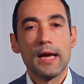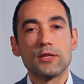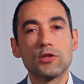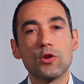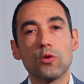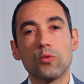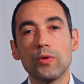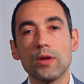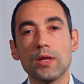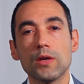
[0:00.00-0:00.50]
And
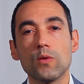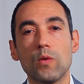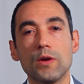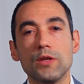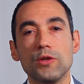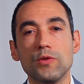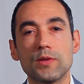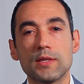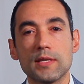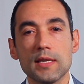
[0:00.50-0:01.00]
so, really,
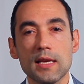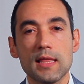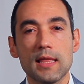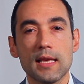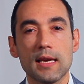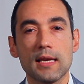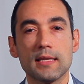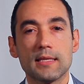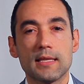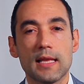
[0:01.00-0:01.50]
when you see
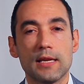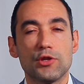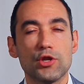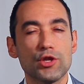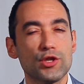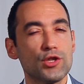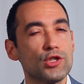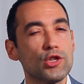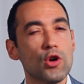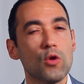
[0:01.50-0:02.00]
things that
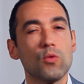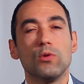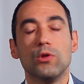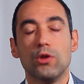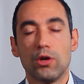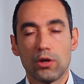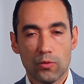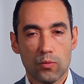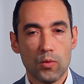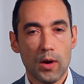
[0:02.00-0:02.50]
just don't
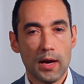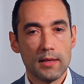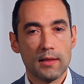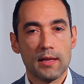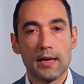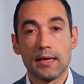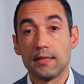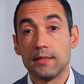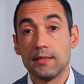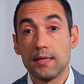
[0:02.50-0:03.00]
look right,
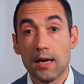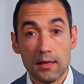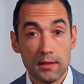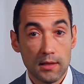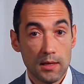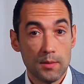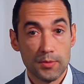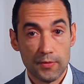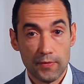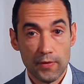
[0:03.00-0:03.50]
like
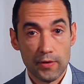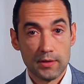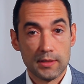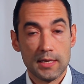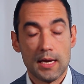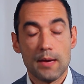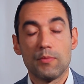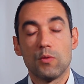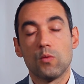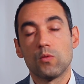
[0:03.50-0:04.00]
duck lips, for
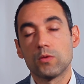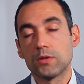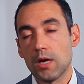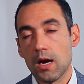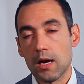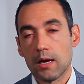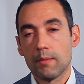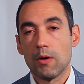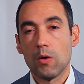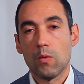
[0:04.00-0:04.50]
example, we'll
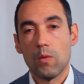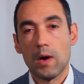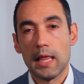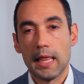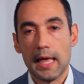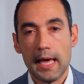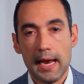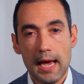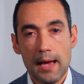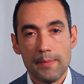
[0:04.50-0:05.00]
talk about why
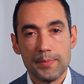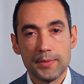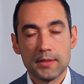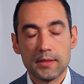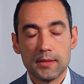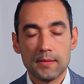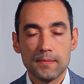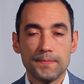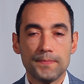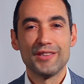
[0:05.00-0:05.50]
that
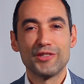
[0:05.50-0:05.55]
happens.